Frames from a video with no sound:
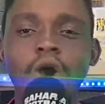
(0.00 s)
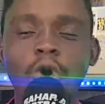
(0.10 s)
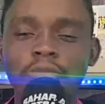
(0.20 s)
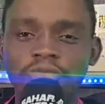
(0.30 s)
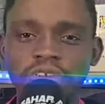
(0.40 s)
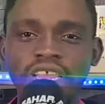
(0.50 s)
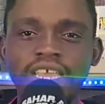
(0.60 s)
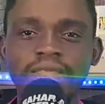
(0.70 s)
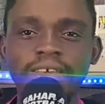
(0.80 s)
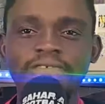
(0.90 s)

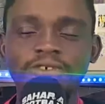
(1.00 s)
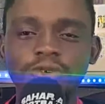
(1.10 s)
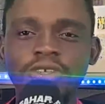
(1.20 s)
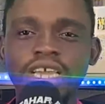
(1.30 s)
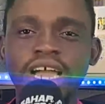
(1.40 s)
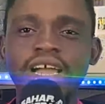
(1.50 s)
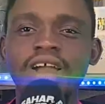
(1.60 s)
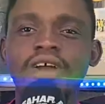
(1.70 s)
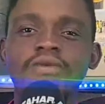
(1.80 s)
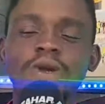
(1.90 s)
Hopefully in the future,
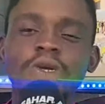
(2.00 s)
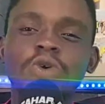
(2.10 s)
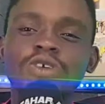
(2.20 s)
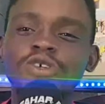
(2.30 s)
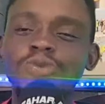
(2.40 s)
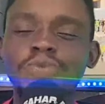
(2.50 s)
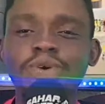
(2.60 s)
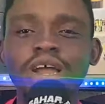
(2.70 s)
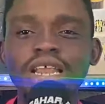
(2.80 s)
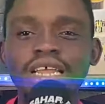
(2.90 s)
we could
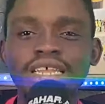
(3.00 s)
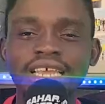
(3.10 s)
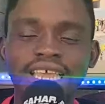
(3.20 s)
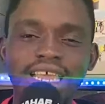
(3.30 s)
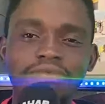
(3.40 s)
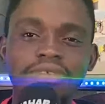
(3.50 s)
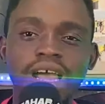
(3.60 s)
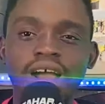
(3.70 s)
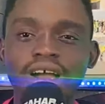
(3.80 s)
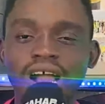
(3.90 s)
spread the
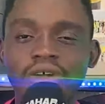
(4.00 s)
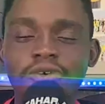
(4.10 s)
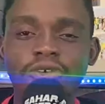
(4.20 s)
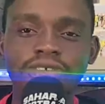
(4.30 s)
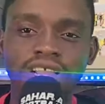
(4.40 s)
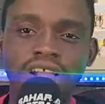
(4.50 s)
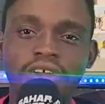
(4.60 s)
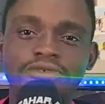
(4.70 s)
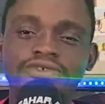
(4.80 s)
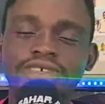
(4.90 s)
games across the
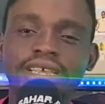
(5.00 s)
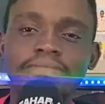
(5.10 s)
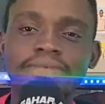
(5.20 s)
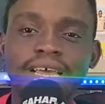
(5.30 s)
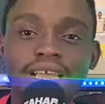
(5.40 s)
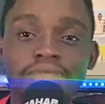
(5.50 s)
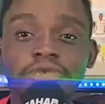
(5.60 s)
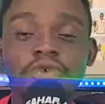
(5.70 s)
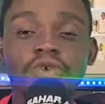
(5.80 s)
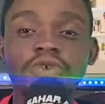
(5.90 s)
country. Sometimes
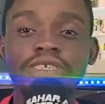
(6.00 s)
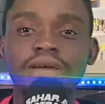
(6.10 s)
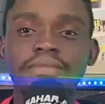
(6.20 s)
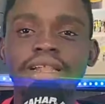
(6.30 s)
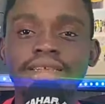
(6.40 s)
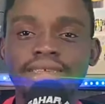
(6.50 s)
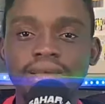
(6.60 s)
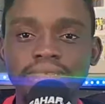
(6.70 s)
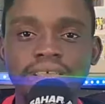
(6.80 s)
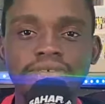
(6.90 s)
we go to Tamale,
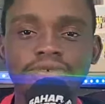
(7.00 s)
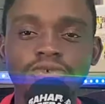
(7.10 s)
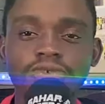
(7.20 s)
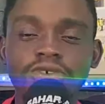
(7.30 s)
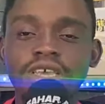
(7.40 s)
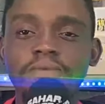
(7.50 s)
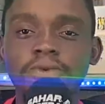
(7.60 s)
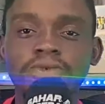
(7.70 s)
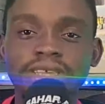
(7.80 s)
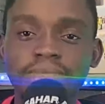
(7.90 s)
sometimes we go to Cape
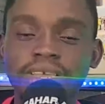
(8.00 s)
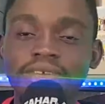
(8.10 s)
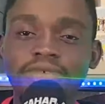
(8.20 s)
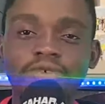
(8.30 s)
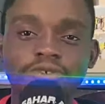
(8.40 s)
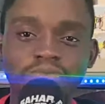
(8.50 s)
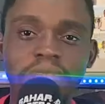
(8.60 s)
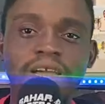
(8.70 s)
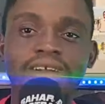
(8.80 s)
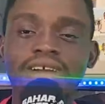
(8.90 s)
Coast, sometimes we go to
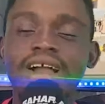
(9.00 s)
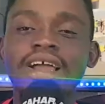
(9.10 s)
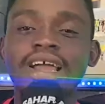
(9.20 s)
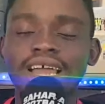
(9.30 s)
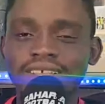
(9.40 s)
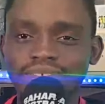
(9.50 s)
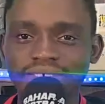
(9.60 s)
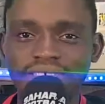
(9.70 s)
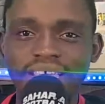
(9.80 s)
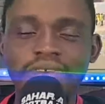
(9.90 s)
Baba Yara, and
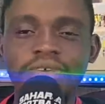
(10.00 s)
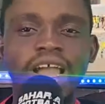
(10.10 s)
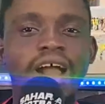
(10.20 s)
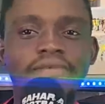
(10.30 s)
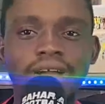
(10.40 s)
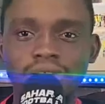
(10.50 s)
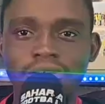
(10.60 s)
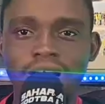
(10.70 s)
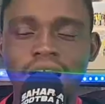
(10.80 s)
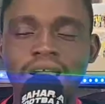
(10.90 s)
today we have
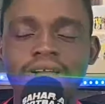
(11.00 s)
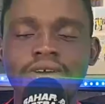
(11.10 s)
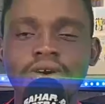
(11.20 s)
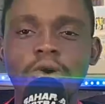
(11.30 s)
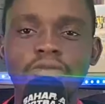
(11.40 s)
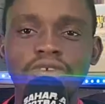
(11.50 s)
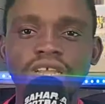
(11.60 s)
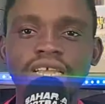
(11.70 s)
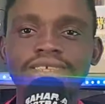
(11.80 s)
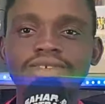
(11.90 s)
Accra
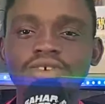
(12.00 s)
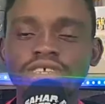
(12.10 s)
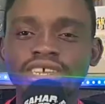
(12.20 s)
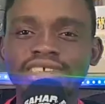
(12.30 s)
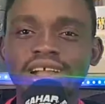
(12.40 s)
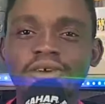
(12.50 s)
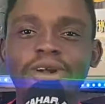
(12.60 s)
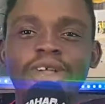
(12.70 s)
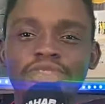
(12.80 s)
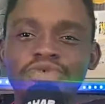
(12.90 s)
hopefully it's not just
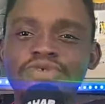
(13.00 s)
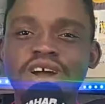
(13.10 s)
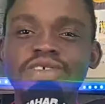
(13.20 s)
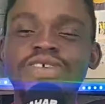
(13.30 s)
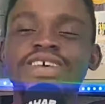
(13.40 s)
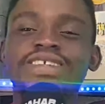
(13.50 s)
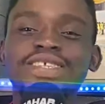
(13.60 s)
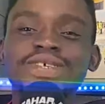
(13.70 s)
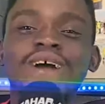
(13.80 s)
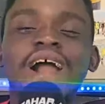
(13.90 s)
Accra throughout
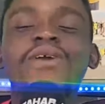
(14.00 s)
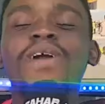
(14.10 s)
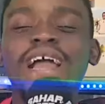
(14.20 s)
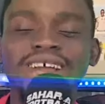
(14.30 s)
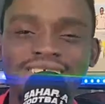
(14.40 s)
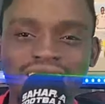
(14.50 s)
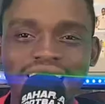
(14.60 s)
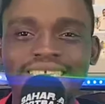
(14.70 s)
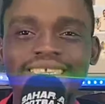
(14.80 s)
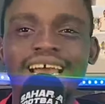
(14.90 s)
till Accra
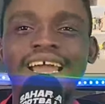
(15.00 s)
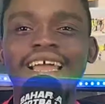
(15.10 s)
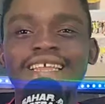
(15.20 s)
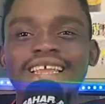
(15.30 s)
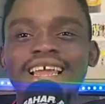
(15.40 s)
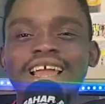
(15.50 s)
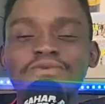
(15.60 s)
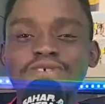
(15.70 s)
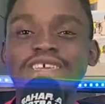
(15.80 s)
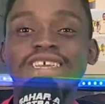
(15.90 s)
gets tired
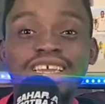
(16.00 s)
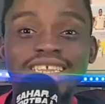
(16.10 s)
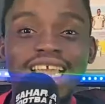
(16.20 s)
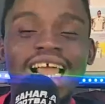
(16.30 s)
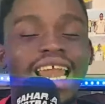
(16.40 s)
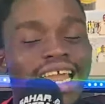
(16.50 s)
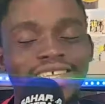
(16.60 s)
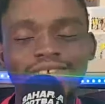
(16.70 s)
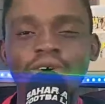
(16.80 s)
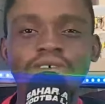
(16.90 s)
and we
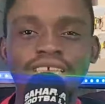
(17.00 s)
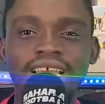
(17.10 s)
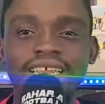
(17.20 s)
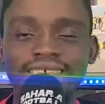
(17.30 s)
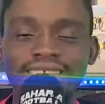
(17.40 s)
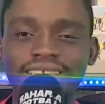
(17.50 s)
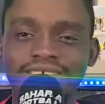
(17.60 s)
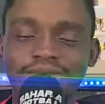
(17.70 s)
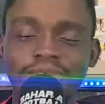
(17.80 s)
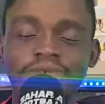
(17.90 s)
neglect all the other
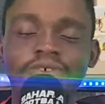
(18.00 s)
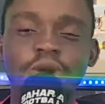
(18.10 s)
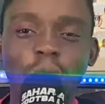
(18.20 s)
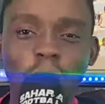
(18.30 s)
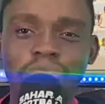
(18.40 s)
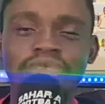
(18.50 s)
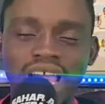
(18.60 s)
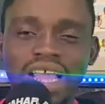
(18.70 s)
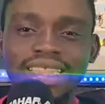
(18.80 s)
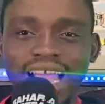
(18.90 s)
stadiums. We hope
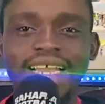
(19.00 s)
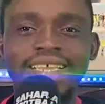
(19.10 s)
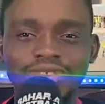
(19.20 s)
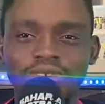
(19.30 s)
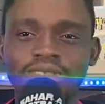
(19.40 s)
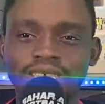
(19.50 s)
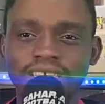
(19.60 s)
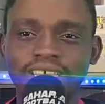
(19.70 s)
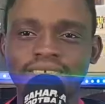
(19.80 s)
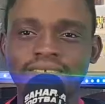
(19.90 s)
that that is not the
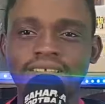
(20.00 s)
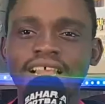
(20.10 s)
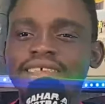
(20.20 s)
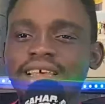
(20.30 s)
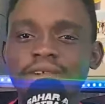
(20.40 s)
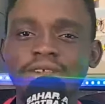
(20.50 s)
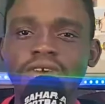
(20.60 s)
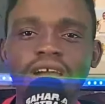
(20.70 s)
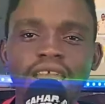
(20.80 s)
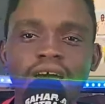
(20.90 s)
case. Let's have a
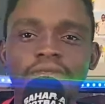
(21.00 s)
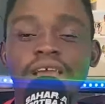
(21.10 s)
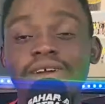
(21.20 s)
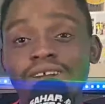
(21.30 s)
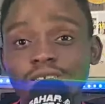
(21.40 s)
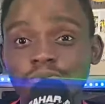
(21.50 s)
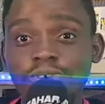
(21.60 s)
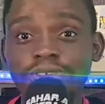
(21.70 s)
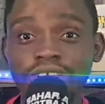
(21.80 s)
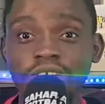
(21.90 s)
look at how the Accra
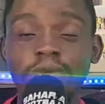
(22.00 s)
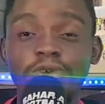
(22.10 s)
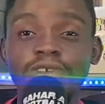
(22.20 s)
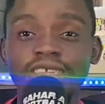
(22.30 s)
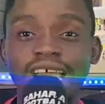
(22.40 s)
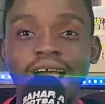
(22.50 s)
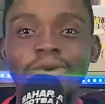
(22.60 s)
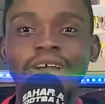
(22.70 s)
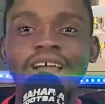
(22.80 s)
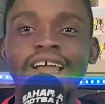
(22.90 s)
Sports Stadium looks
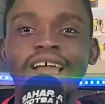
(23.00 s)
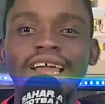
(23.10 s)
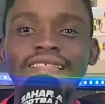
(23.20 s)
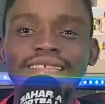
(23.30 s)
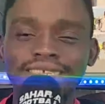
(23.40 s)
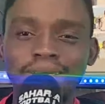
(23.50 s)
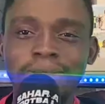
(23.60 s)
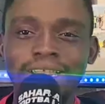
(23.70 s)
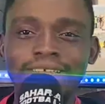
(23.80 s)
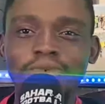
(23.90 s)
now and the
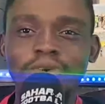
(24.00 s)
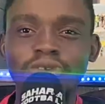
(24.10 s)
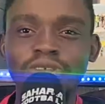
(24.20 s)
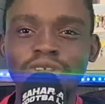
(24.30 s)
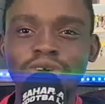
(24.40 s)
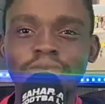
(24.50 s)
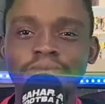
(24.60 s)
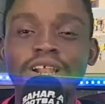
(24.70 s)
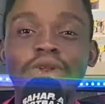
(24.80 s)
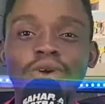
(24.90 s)
Tamale Sports Stadium
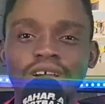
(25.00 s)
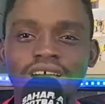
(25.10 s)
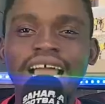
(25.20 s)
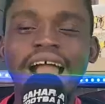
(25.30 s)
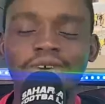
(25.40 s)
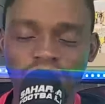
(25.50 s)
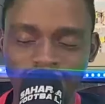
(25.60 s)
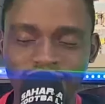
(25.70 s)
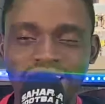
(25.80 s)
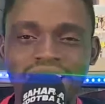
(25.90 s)
that look
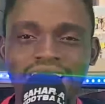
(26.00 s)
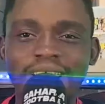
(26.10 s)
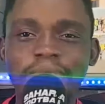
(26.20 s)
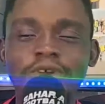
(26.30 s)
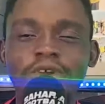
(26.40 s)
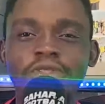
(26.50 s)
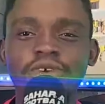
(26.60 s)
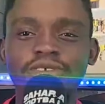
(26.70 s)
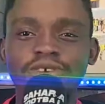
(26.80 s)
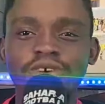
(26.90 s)
currently. Let me know your
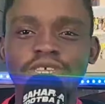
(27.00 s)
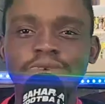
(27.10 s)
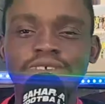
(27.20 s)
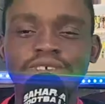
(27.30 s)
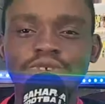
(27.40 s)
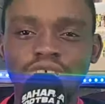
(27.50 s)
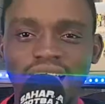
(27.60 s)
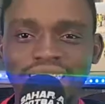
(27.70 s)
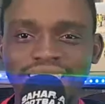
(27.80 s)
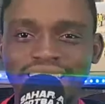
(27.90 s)
thoughts in the comments box. I'll see you
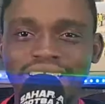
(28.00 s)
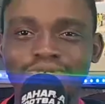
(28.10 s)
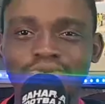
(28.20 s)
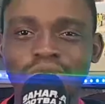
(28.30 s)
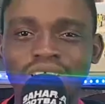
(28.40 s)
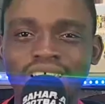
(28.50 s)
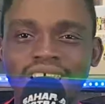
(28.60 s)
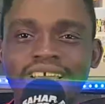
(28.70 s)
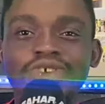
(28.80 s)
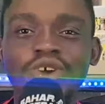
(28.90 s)
guys in the next one.
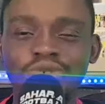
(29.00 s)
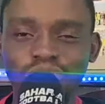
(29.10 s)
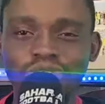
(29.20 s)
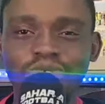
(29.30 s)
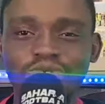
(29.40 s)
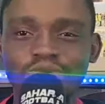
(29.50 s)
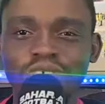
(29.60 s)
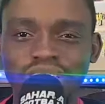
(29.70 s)
Enjoy the rest of your